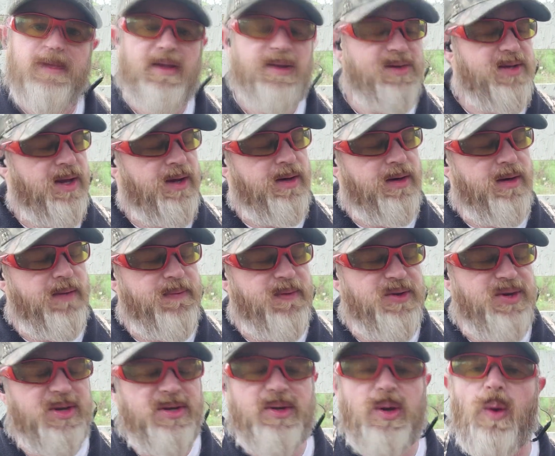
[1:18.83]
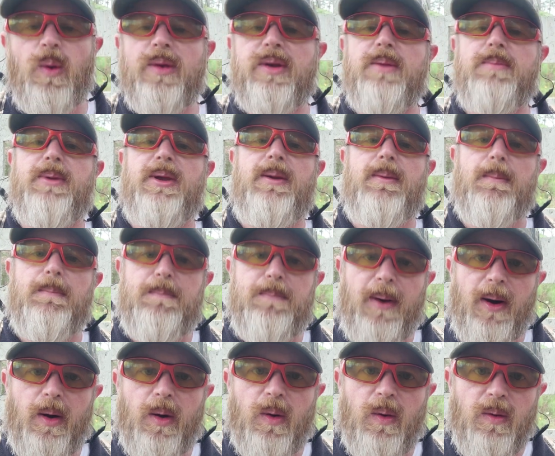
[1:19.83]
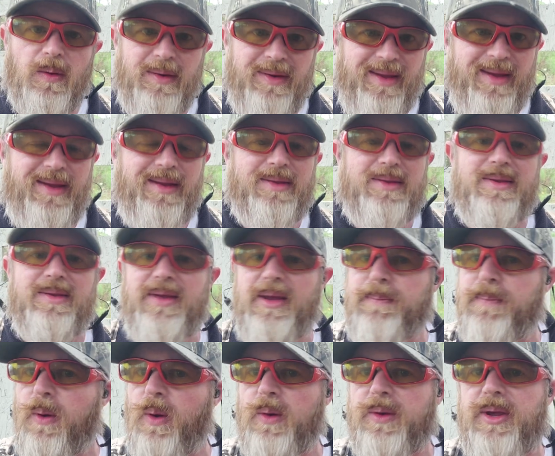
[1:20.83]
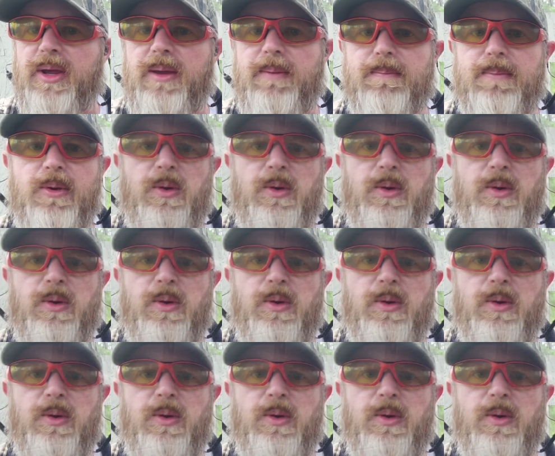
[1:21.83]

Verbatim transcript: Second difference is going to be barrel length, the Barkeep